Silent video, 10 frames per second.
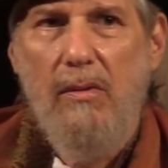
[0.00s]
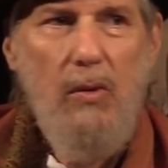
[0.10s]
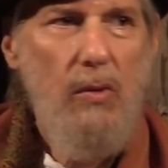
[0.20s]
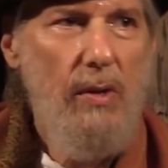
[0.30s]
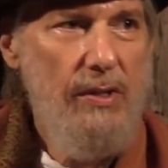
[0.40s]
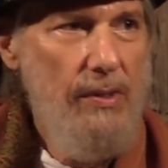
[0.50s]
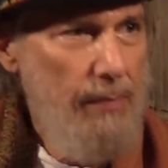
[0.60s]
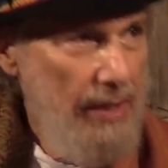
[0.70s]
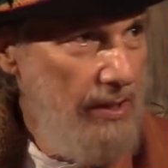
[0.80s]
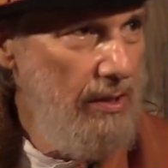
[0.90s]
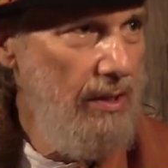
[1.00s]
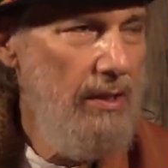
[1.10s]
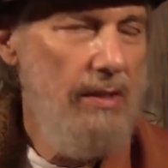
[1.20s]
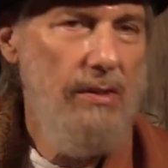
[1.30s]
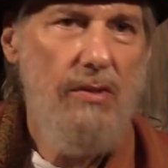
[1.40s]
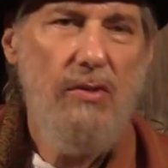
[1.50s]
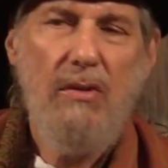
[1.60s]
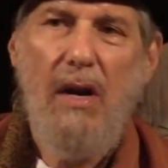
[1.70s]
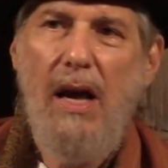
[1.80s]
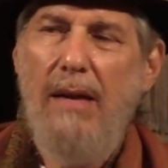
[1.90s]
who are depicted and
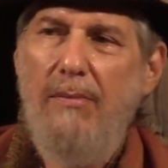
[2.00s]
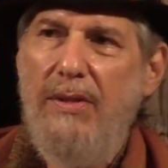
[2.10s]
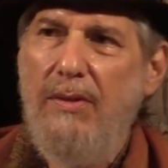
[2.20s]
described